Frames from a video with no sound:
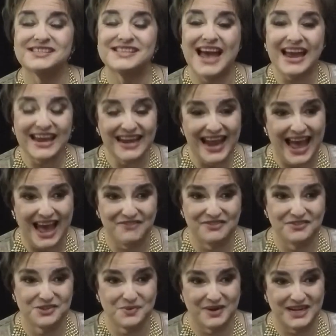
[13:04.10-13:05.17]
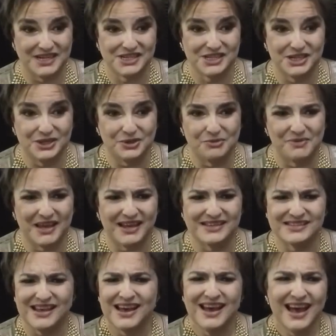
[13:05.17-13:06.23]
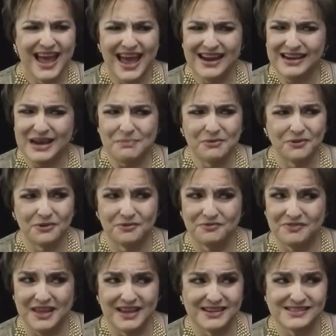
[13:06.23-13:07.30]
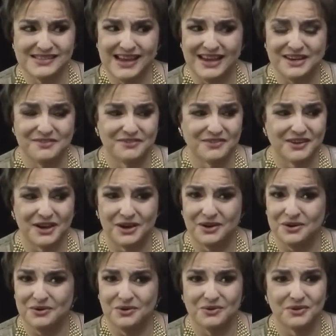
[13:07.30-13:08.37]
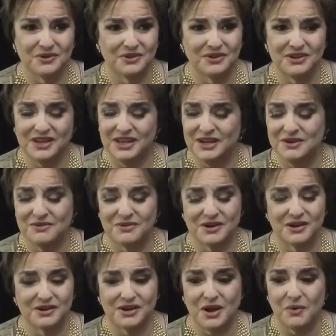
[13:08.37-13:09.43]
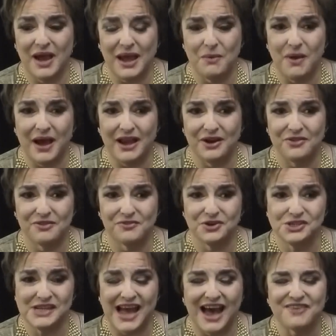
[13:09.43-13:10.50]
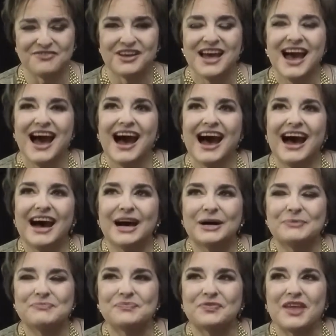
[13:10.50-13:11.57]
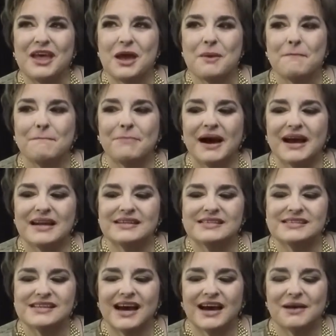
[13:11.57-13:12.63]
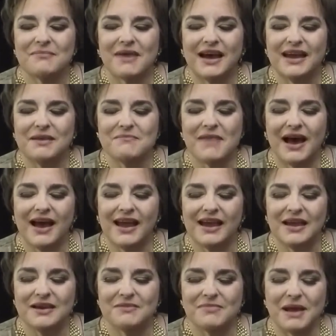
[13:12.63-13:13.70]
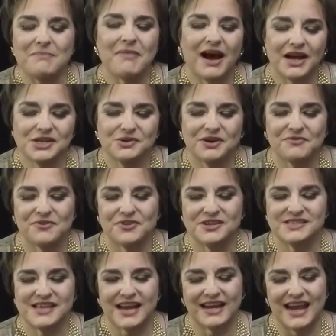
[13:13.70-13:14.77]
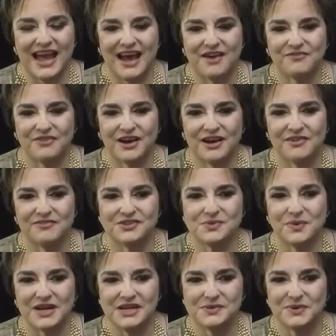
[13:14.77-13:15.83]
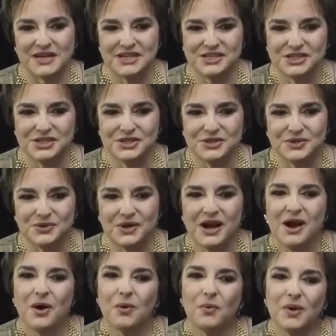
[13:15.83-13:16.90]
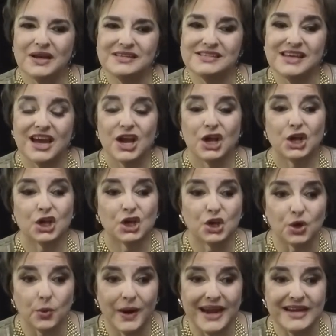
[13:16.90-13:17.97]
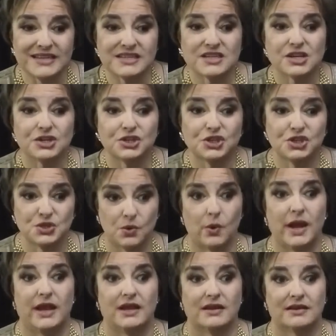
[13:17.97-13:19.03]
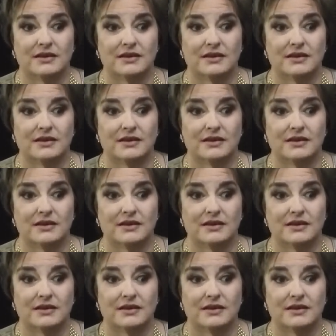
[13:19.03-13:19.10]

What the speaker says: second half of 22, because had a couple things kind of go haywire the first half. But my mantra for the second half of 2022 was curate joy.